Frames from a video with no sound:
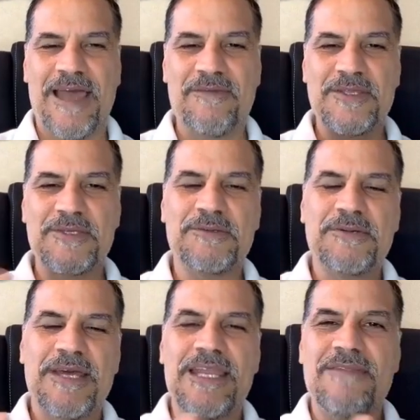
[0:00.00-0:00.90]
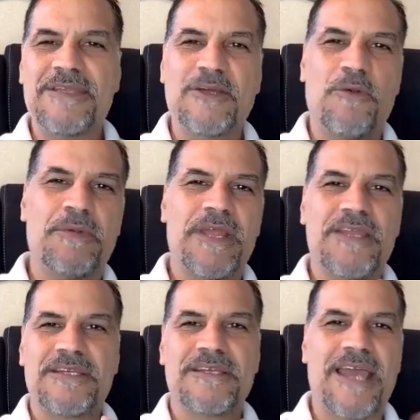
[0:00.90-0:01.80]
having you leaving the
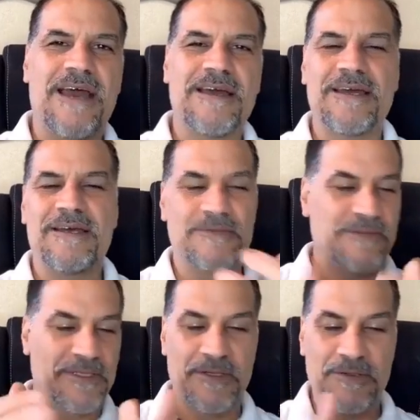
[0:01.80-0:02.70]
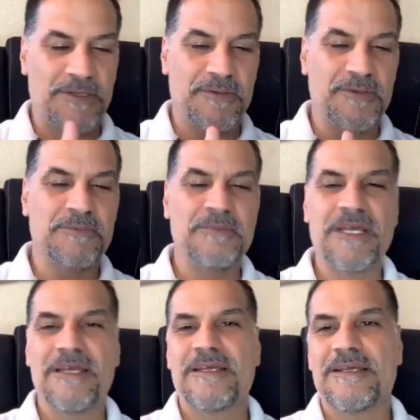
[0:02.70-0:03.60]
operation room
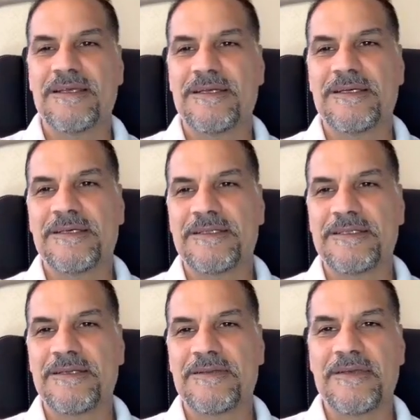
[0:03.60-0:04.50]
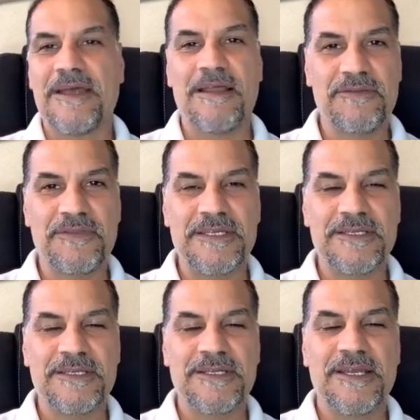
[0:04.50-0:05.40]
healthy.
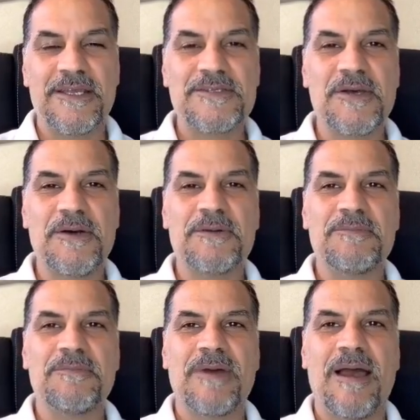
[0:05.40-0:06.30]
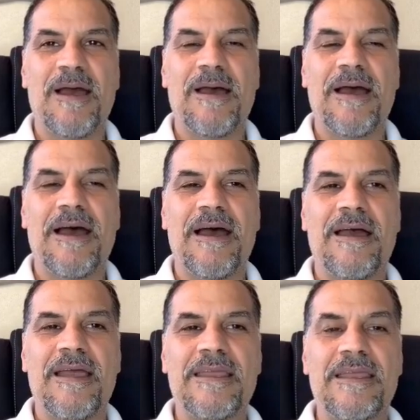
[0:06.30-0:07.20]
So
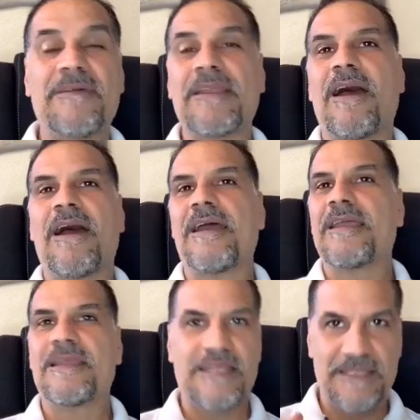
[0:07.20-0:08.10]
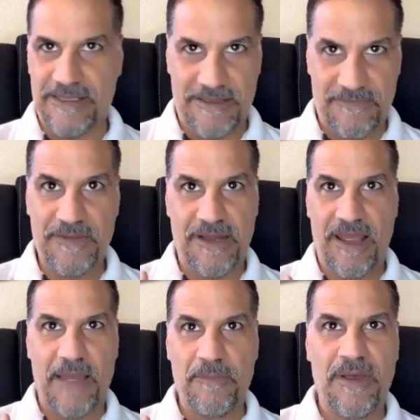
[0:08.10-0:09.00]
even when
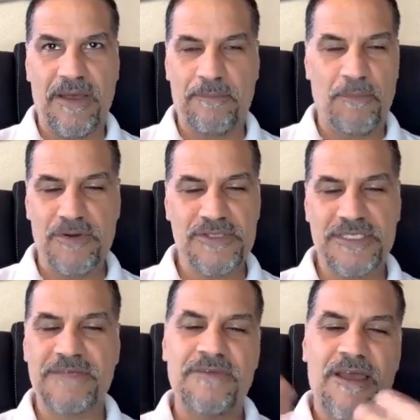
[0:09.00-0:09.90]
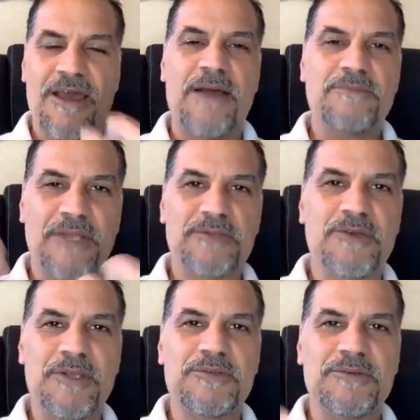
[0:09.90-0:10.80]
I am positive, I'm not
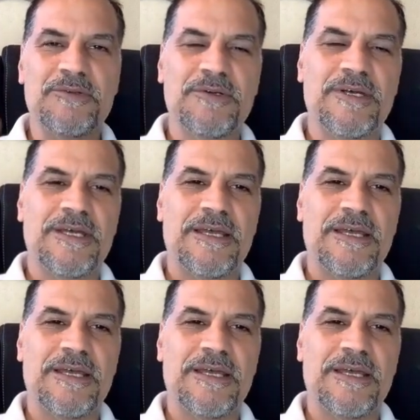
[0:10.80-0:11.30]
going to